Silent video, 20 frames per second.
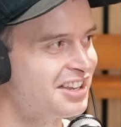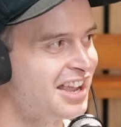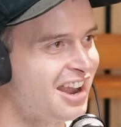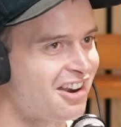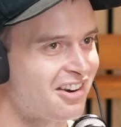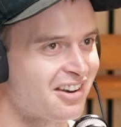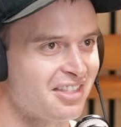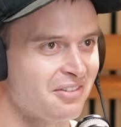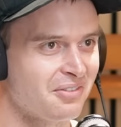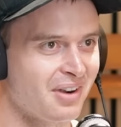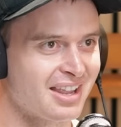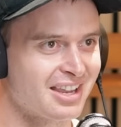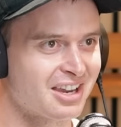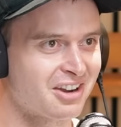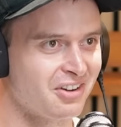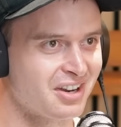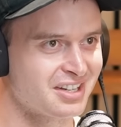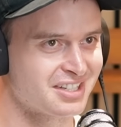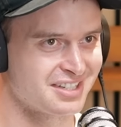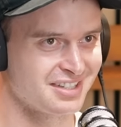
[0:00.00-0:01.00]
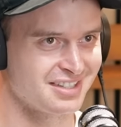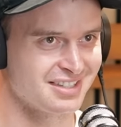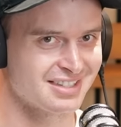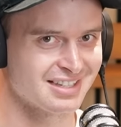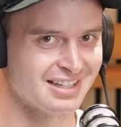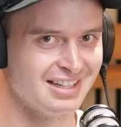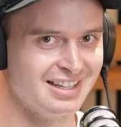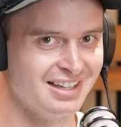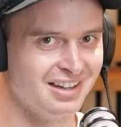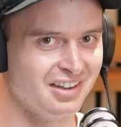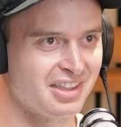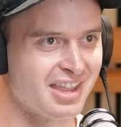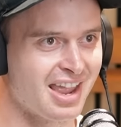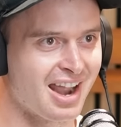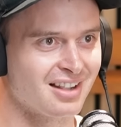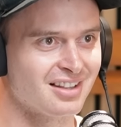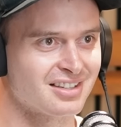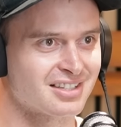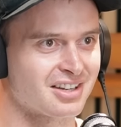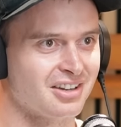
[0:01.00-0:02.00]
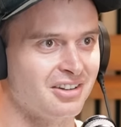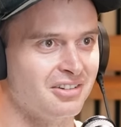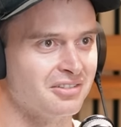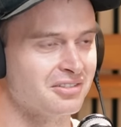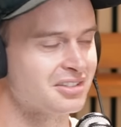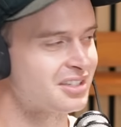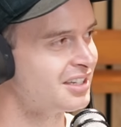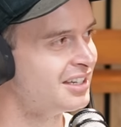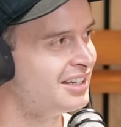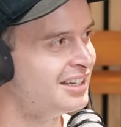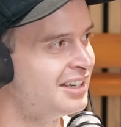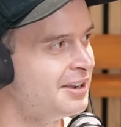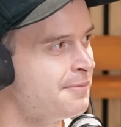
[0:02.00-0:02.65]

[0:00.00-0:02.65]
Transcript: you hear it in the way he questions on the analyst calls. Mm.